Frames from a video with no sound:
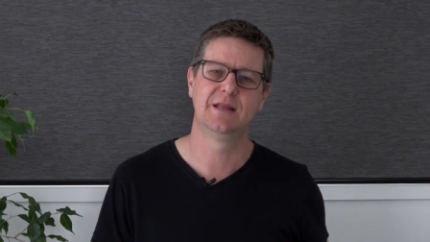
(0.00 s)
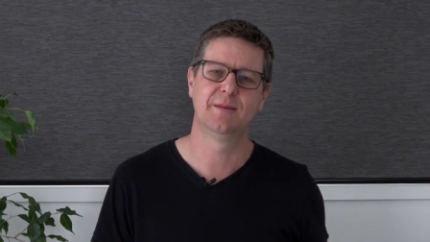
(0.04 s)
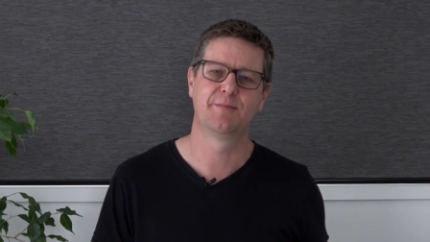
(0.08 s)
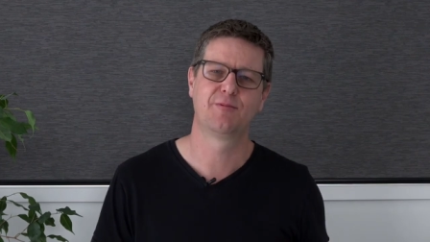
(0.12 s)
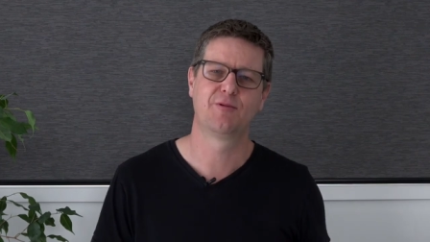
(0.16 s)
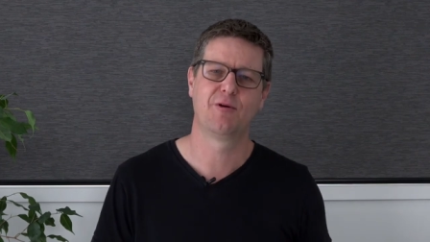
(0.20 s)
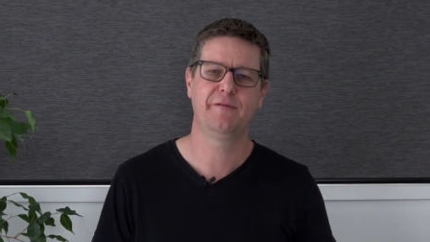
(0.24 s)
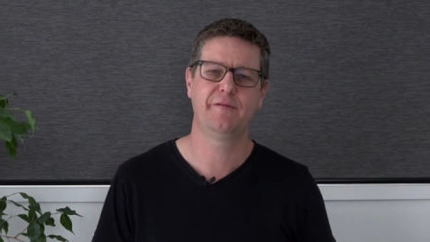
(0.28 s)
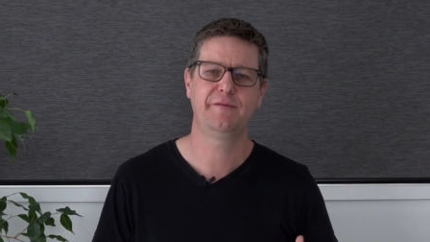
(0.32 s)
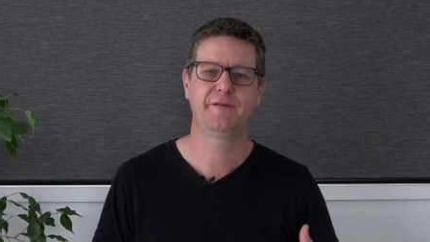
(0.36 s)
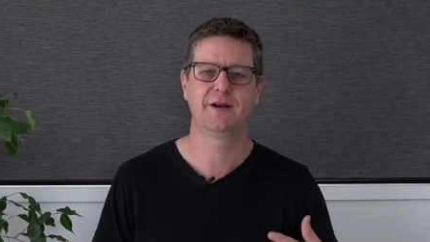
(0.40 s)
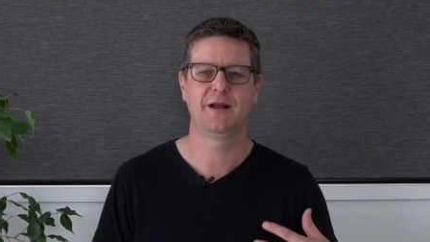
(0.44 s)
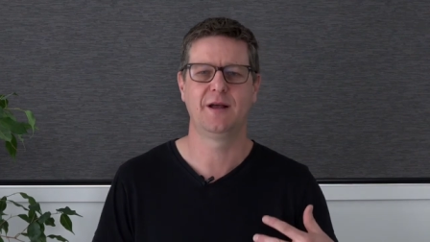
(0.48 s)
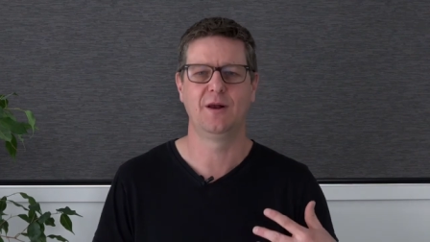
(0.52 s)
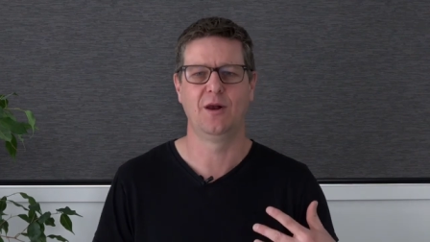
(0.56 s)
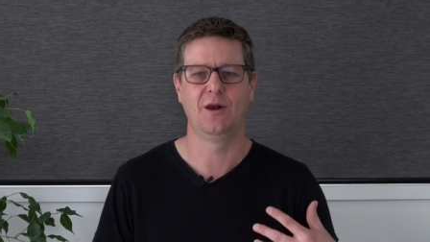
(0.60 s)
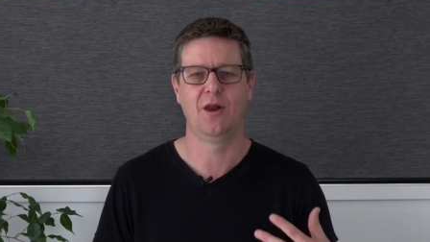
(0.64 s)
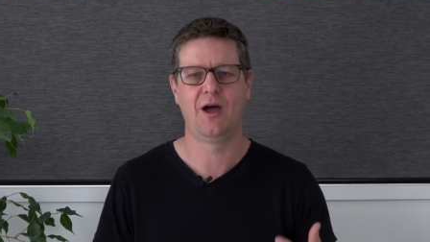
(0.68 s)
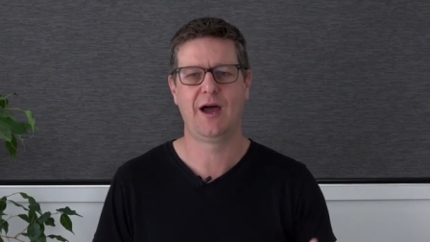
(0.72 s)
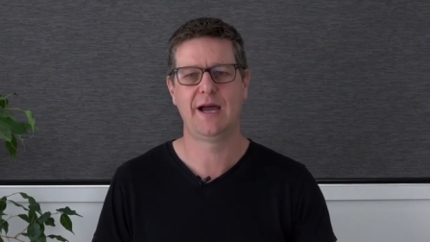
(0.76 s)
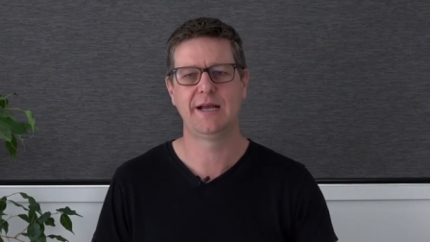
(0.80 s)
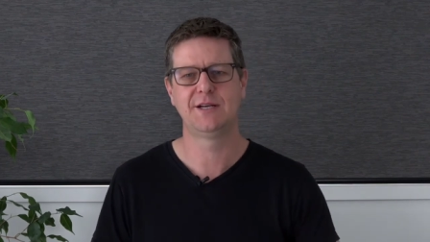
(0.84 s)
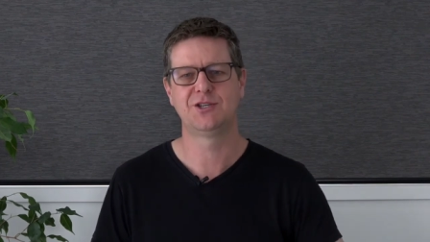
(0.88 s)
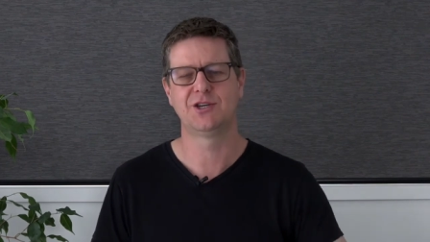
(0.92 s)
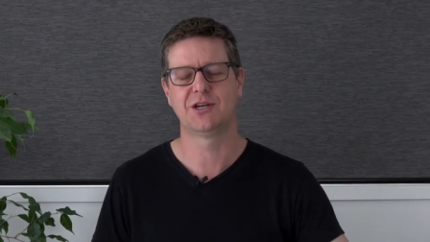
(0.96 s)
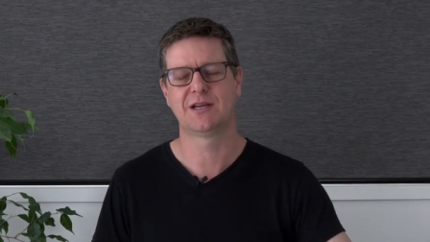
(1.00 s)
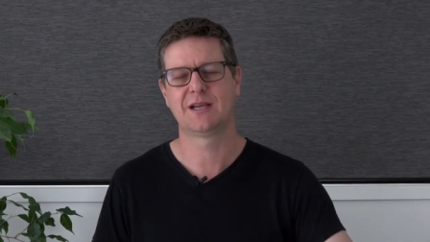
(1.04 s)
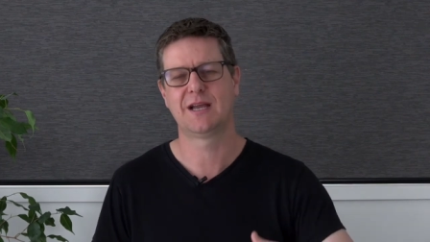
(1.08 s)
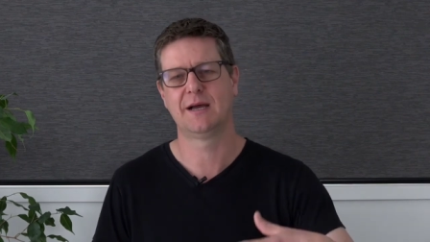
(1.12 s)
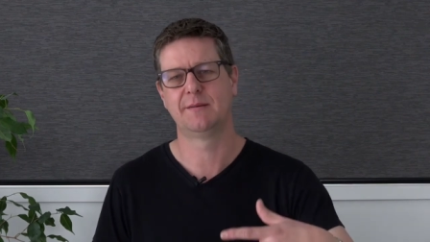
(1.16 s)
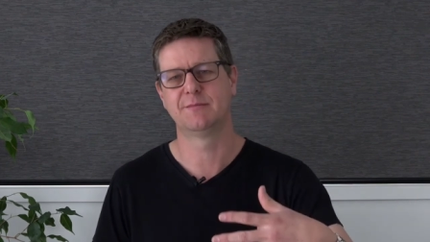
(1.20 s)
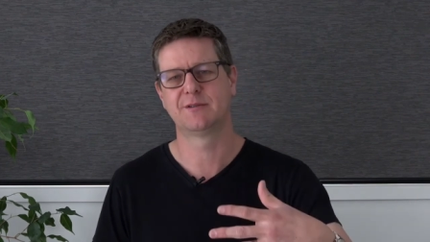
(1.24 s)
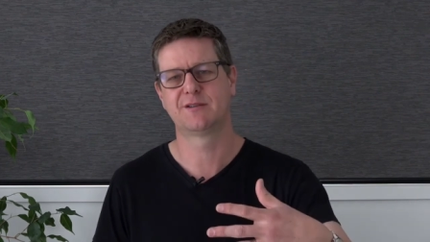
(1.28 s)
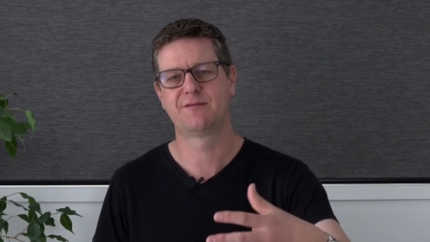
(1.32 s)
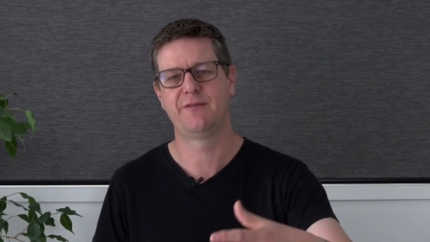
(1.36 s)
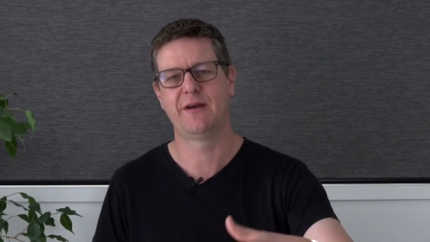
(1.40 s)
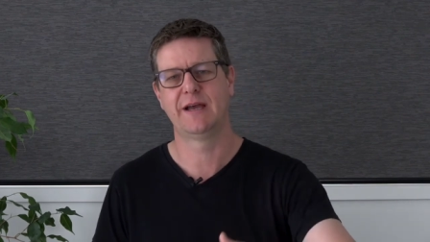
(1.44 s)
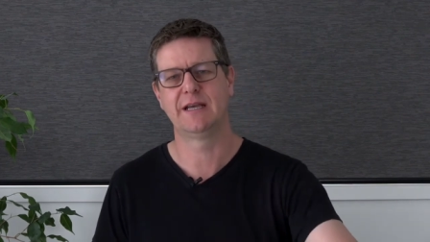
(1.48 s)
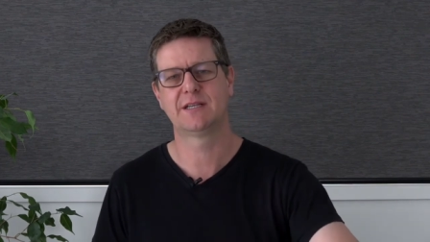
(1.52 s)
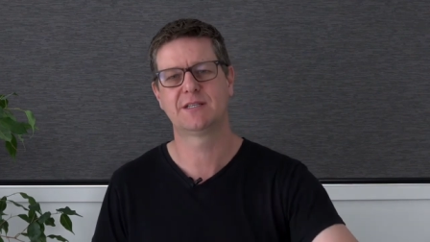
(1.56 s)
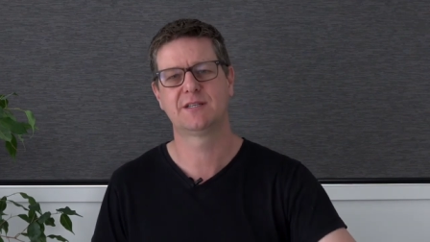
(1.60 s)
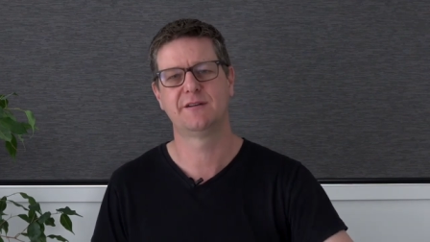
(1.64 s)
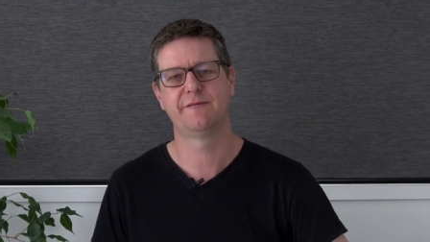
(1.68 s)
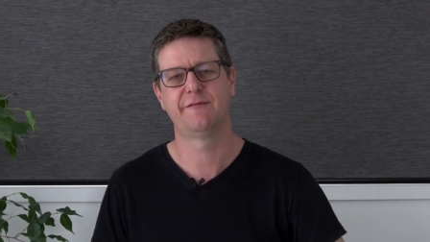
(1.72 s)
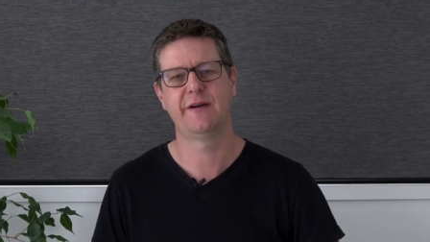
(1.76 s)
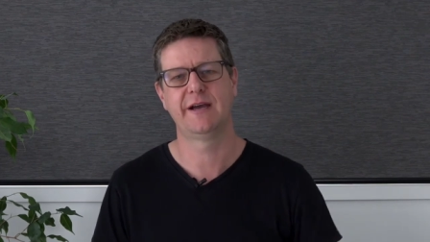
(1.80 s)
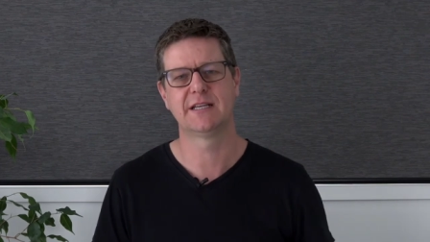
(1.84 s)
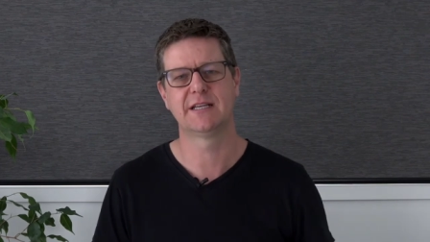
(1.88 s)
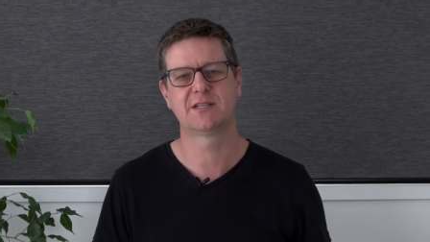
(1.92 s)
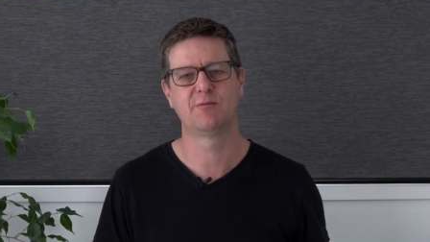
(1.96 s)
the prophet Elijah comes face
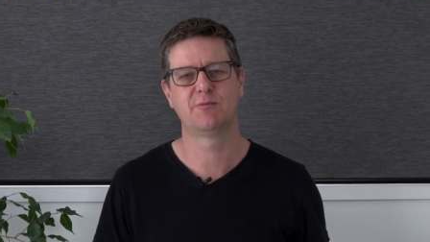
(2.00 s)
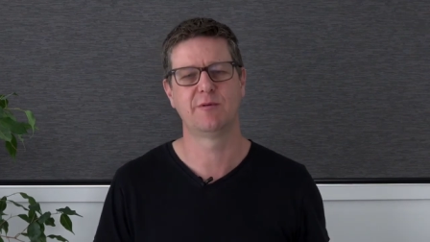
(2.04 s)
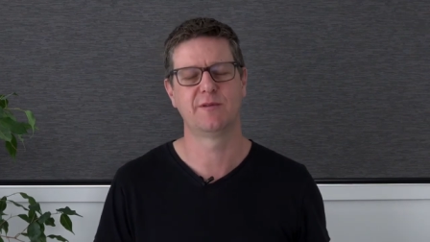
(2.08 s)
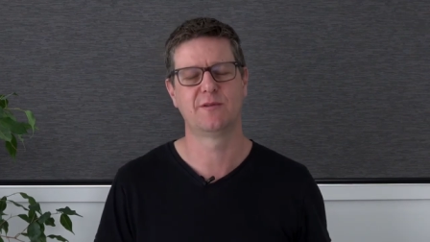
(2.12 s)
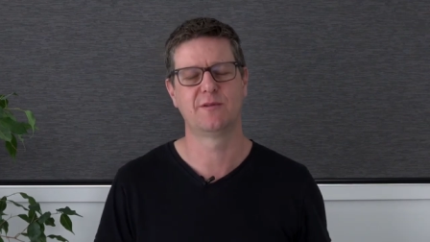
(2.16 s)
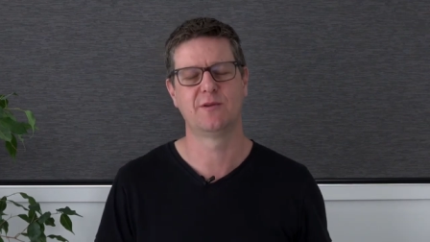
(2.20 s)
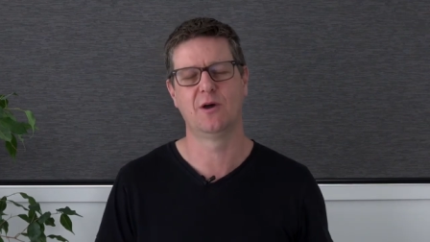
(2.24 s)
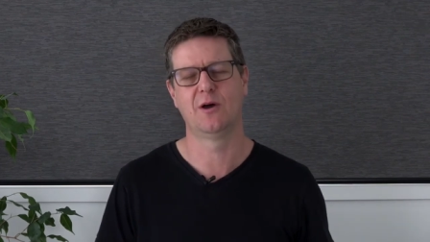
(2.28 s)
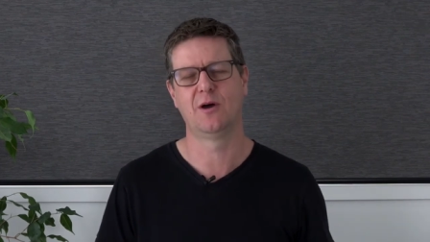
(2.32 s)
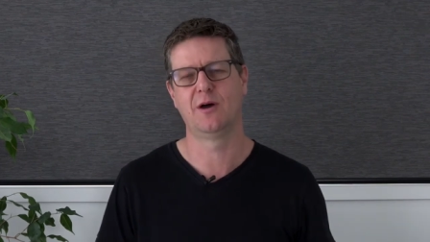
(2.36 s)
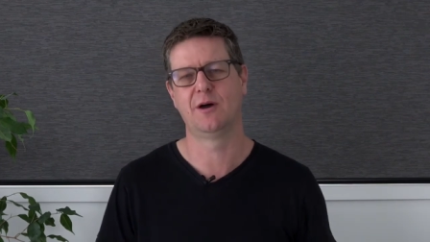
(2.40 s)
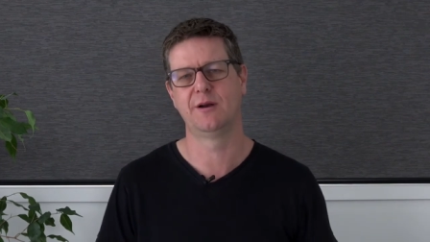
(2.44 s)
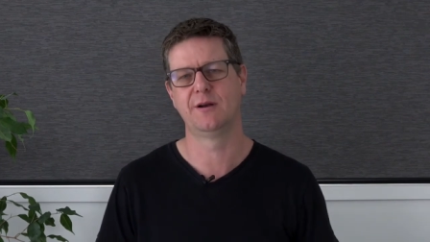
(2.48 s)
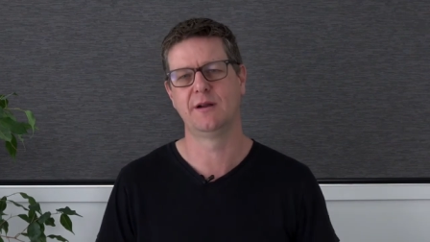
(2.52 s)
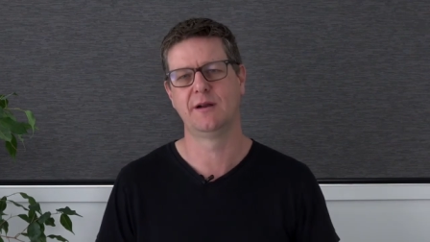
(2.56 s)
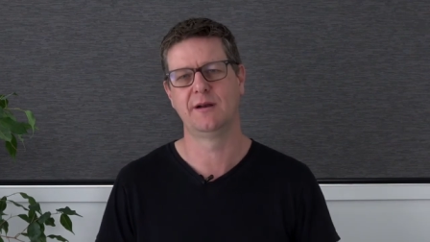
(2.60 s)
to face with God.